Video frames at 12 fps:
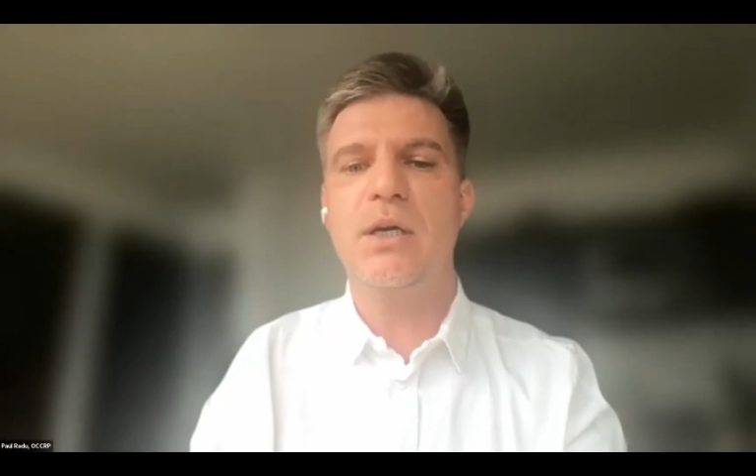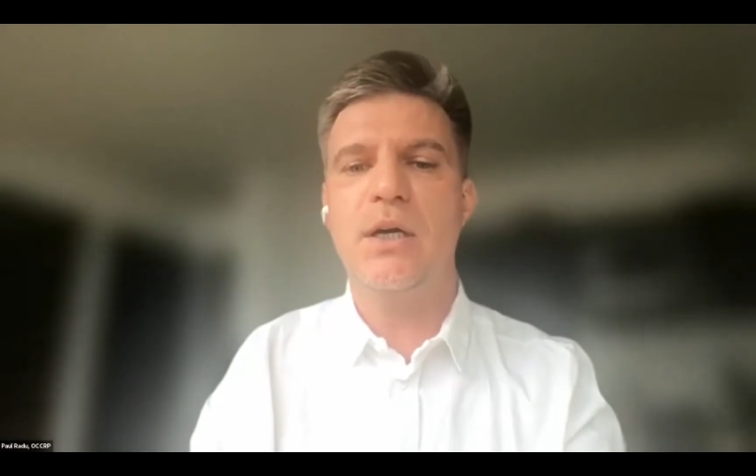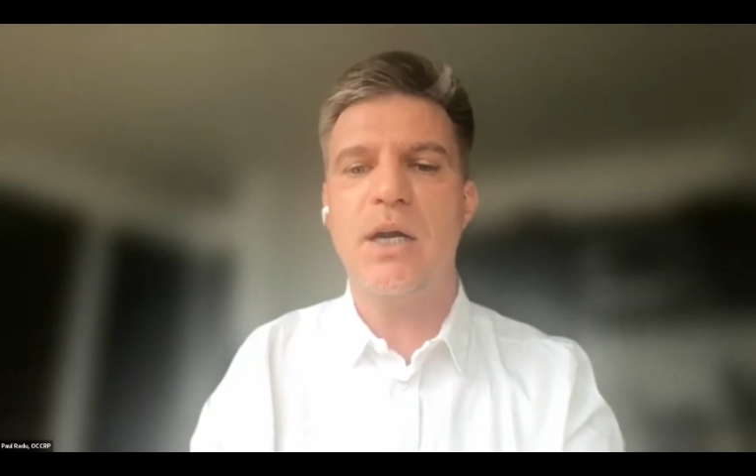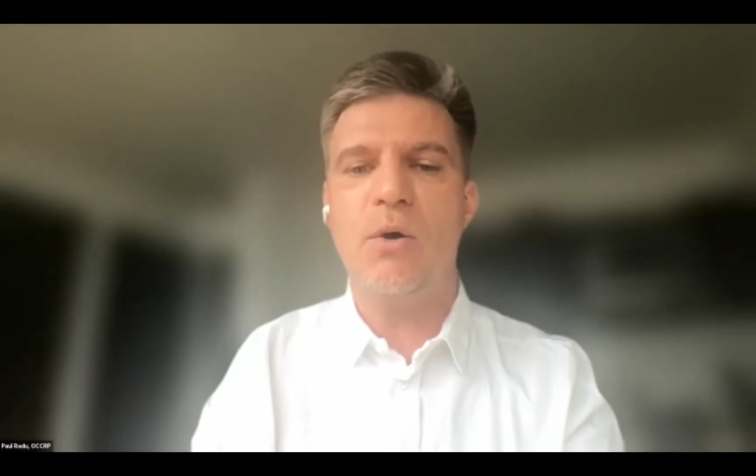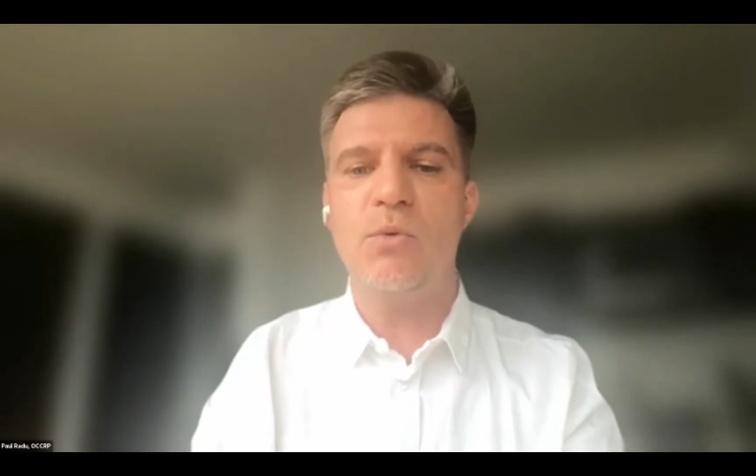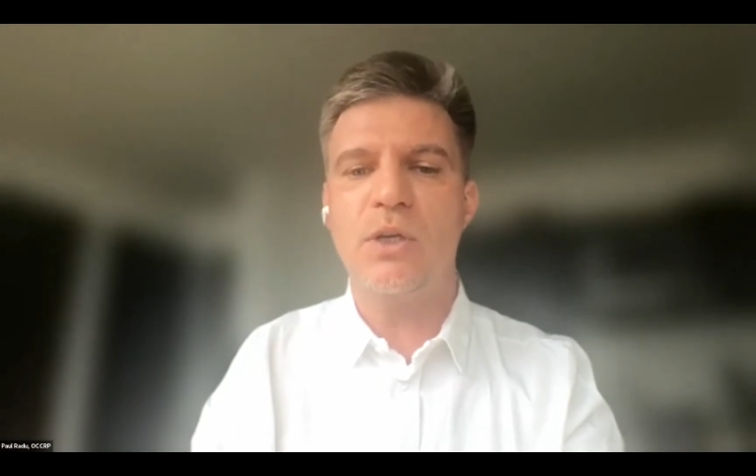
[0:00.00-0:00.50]

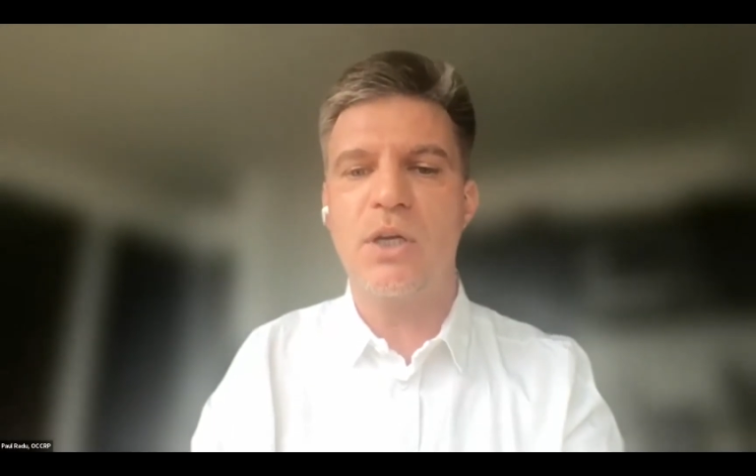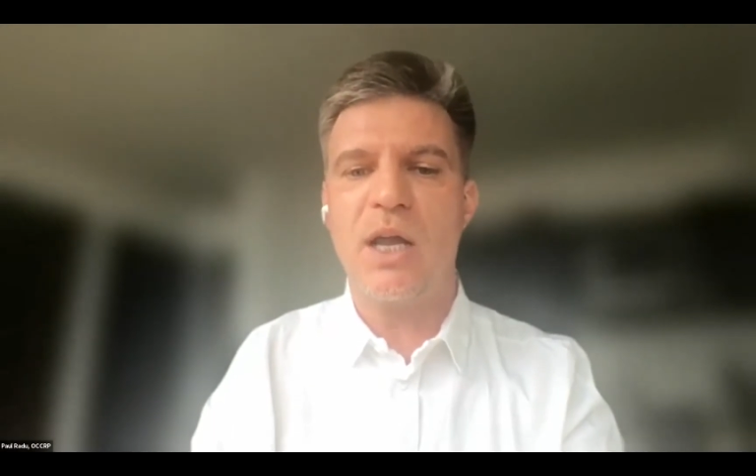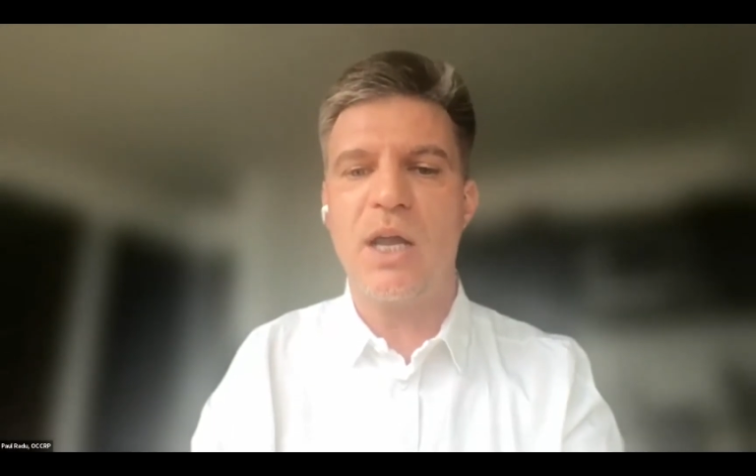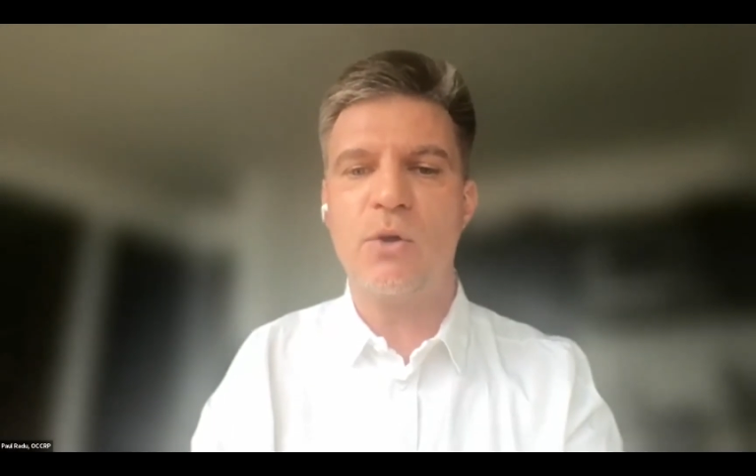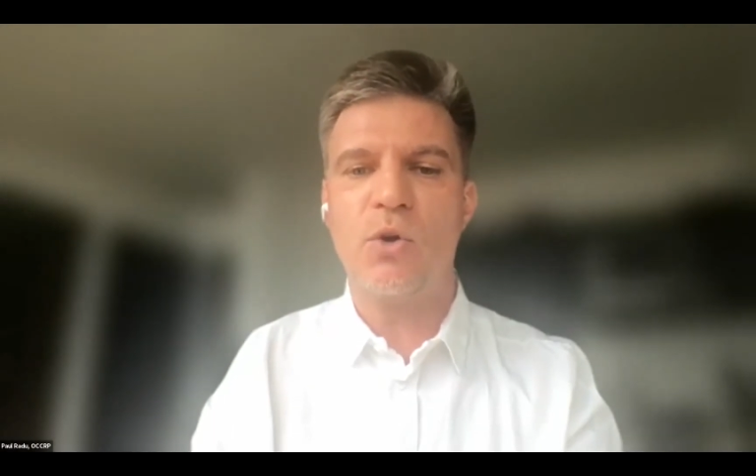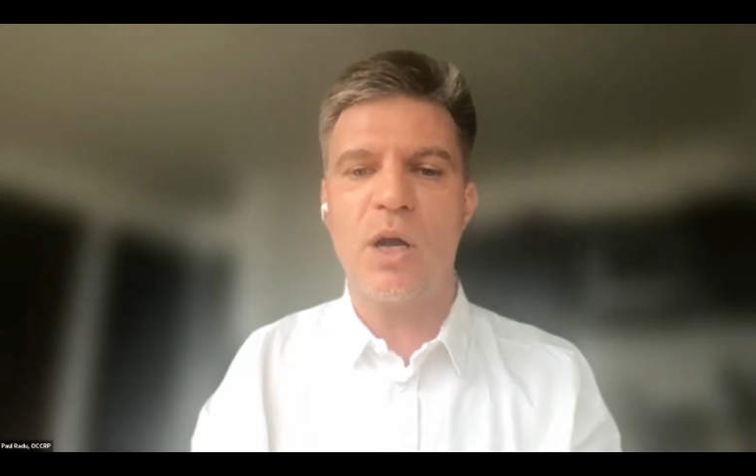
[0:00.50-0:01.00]
around
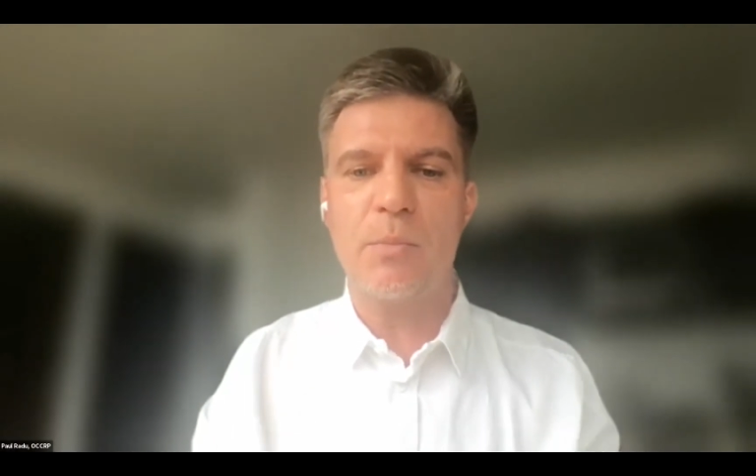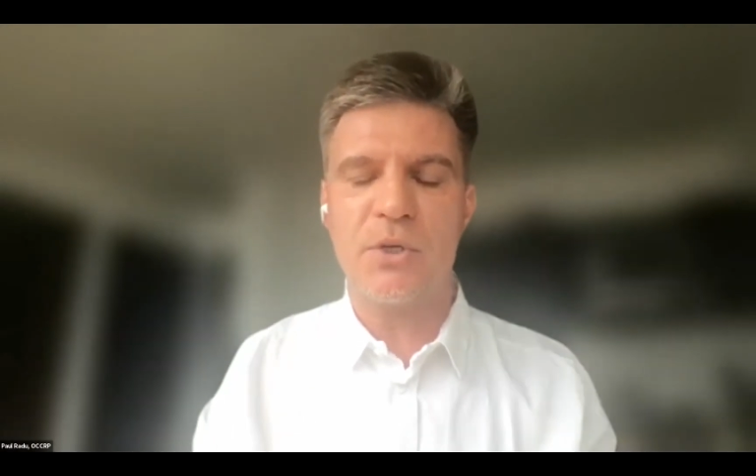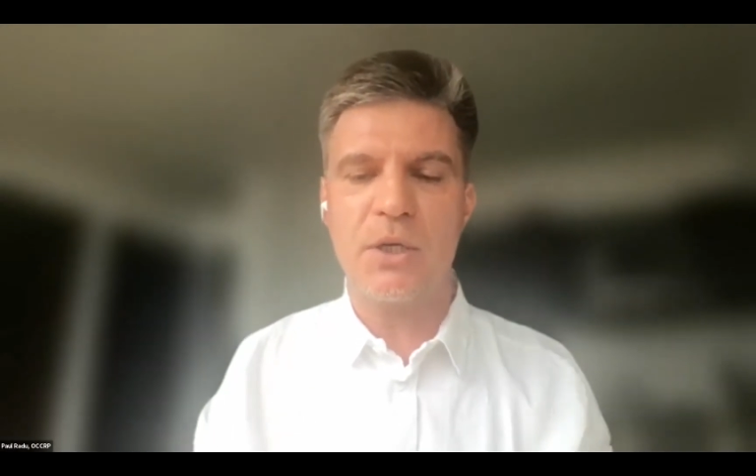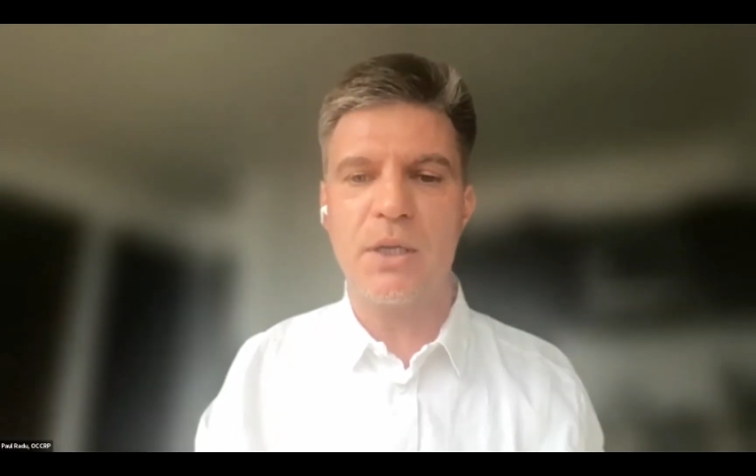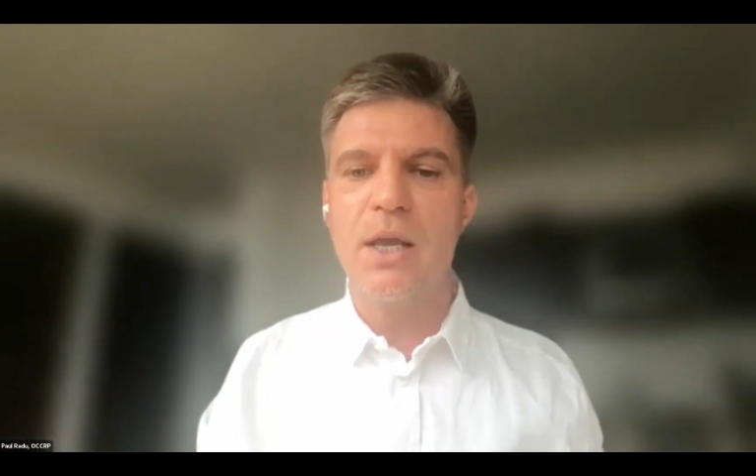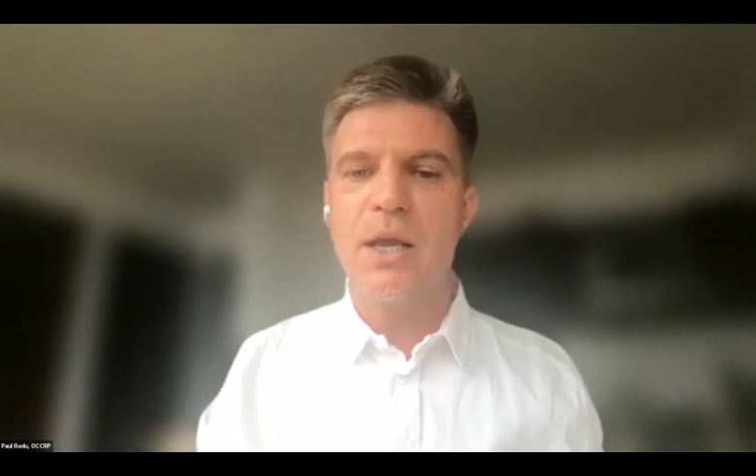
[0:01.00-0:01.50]
crime and
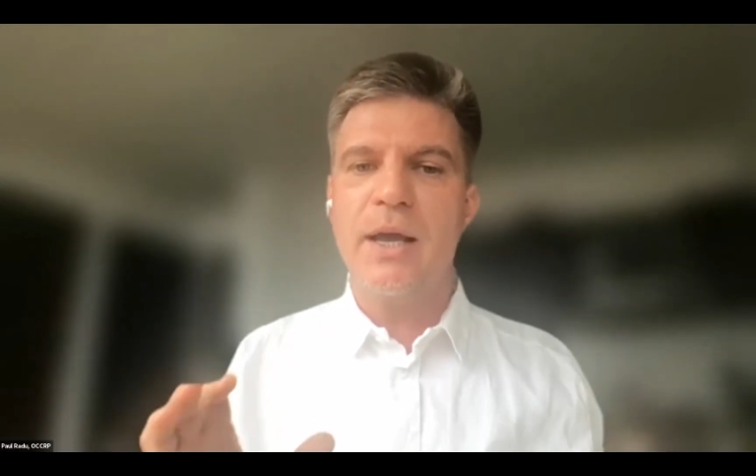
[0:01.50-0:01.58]
corruption.